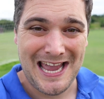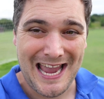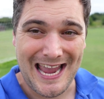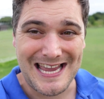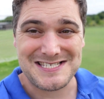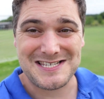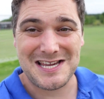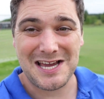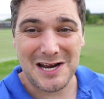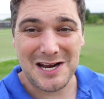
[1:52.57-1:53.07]

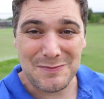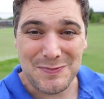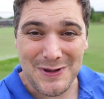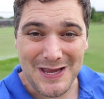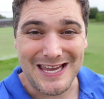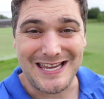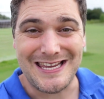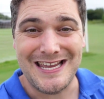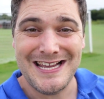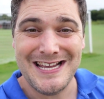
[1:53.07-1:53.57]
It's going to
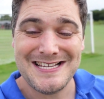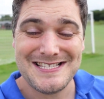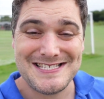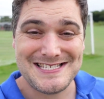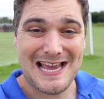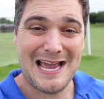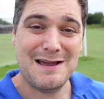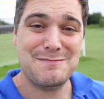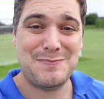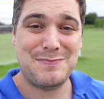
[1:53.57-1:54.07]
be
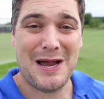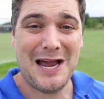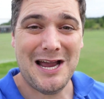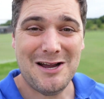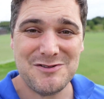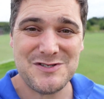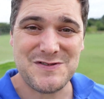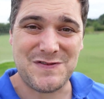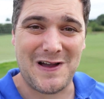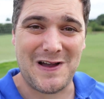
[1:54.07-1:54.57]

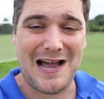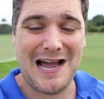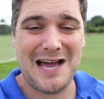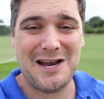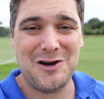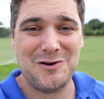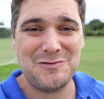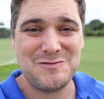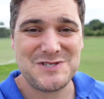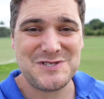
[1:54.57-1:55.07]
£10 for
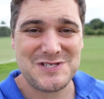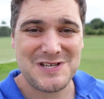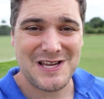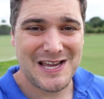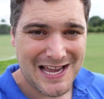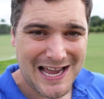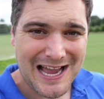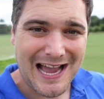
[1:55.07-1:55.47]
adults,